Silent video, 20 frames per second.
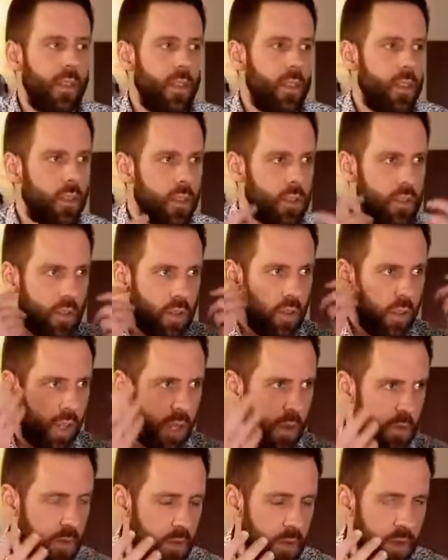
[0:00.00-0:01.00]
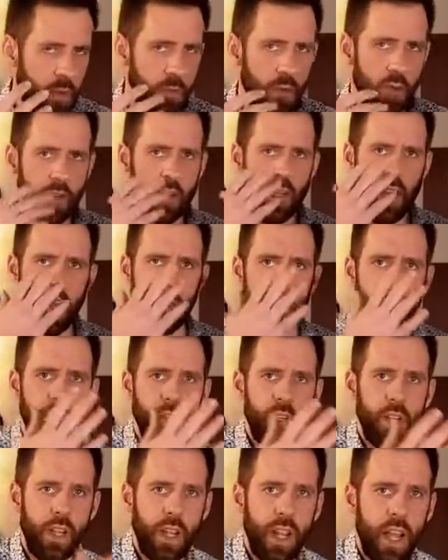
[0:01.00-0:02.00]
So you can think about it.
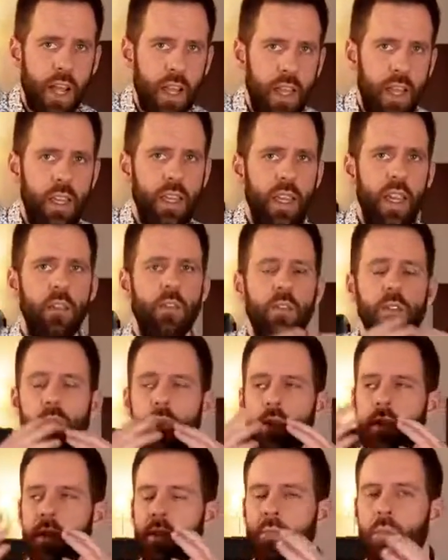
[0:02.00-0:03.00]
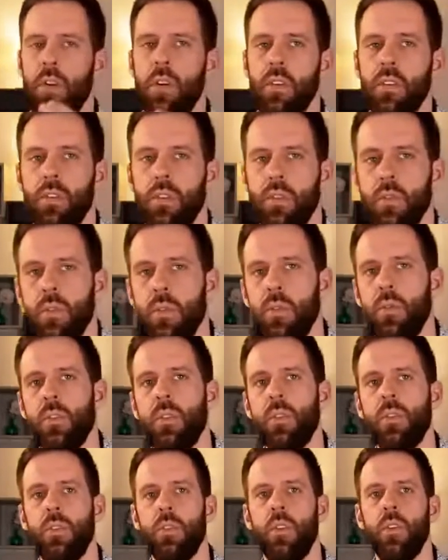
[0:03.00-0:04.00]
Every like, every response to a
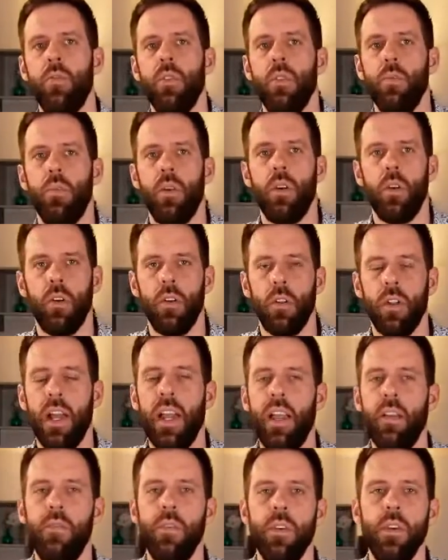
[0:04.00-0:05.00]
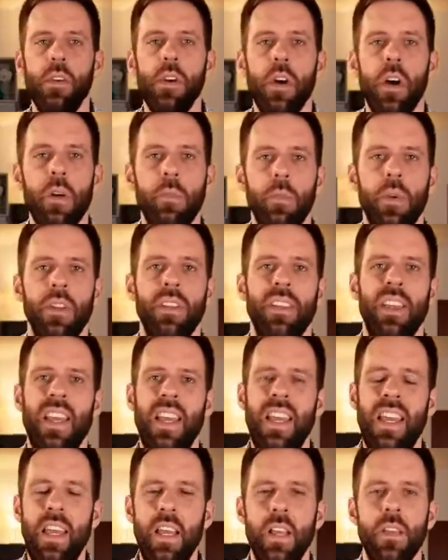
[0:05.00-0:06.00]
story poll, every comment
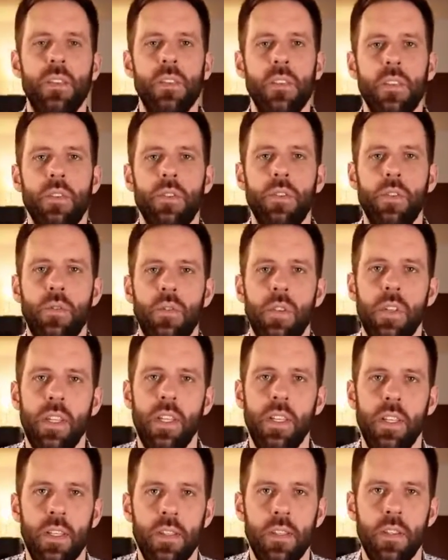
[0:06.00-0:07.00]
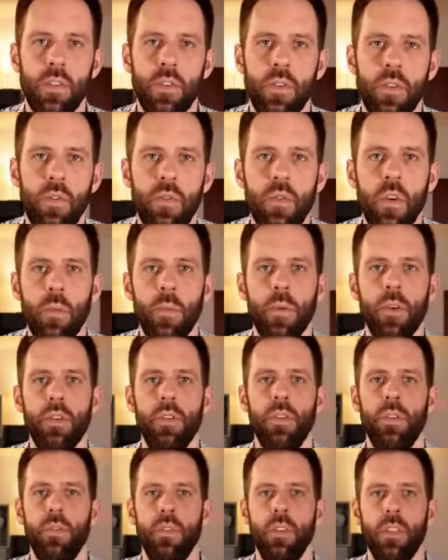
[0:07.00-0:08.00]
is a new lead, is a new
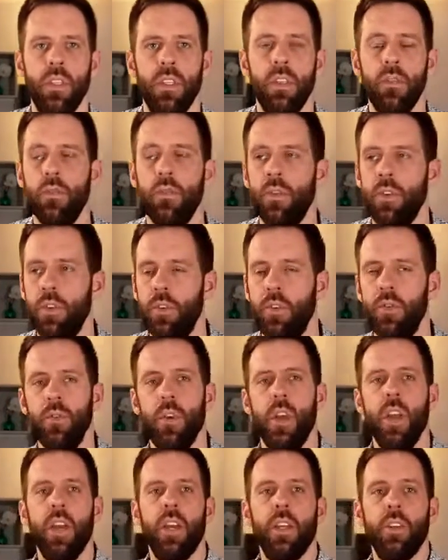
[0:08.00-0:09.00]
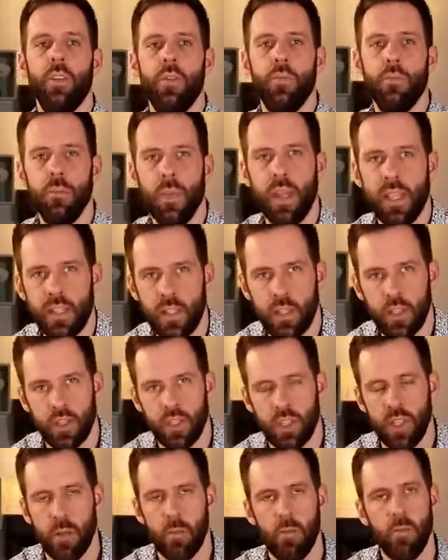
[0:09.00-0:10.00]
opportunity for you to
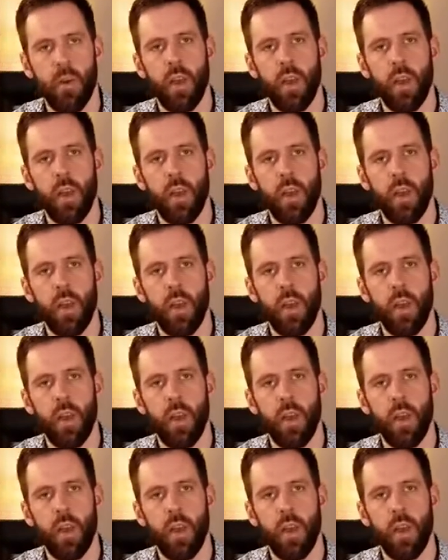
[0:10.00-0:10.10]
message them.